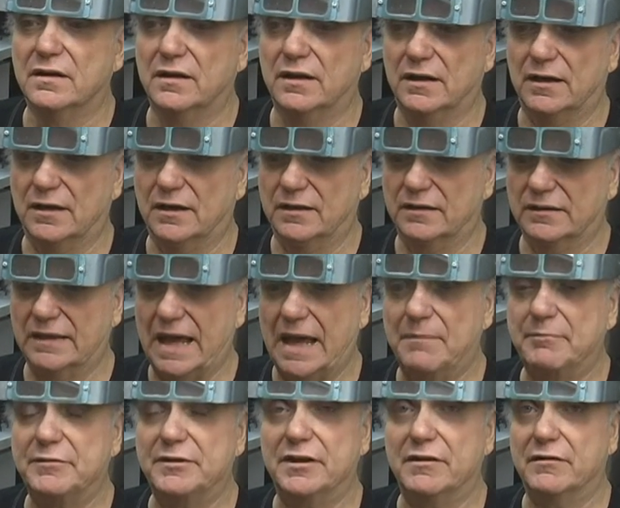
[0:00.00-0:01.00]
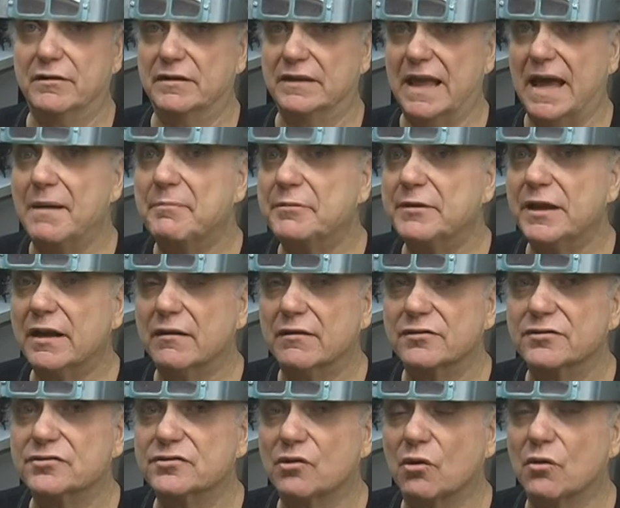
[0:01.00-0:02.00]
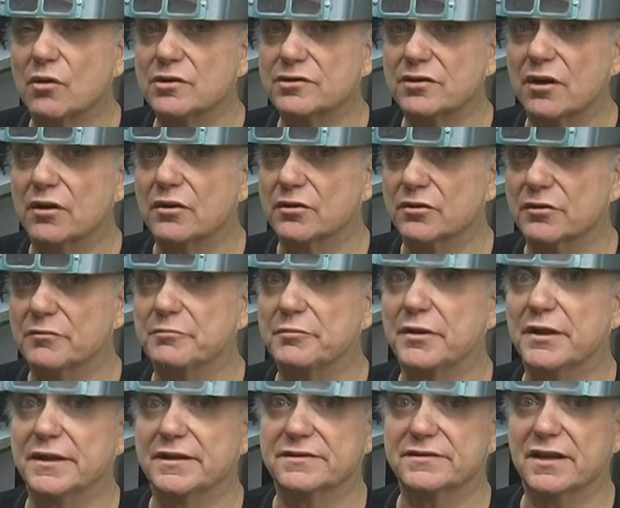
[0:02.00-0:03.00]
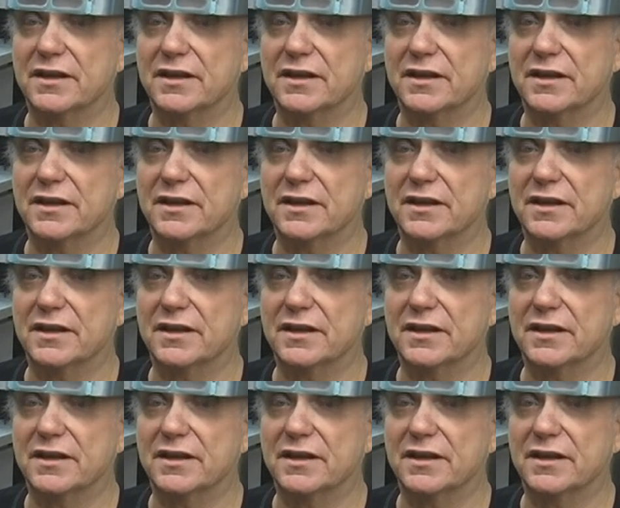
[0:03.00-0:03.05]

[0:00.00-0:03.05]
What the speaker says: lapidary stores are a good place.